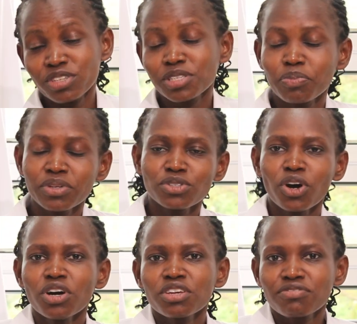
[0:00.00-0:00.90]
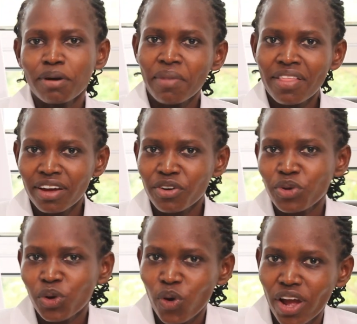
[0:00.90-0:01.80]
Hospital, if a mother
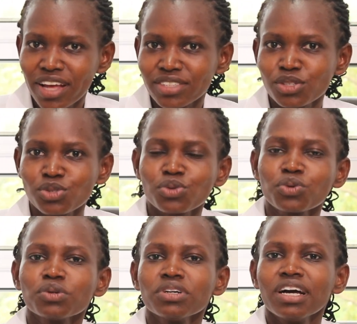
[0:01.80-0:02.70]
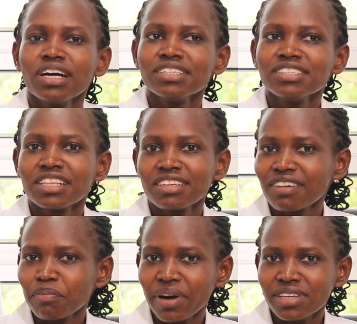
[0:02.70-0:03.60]
requires to
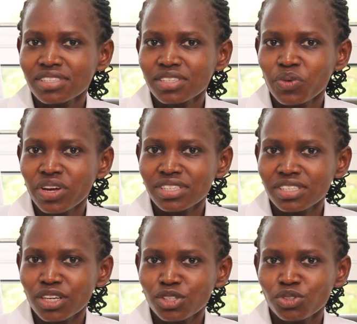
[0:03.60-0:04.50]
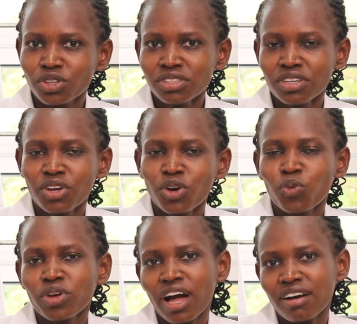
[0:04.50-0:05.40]
deliver by cesarean section,
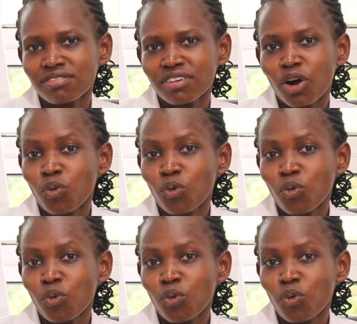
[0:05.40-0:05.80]
we have a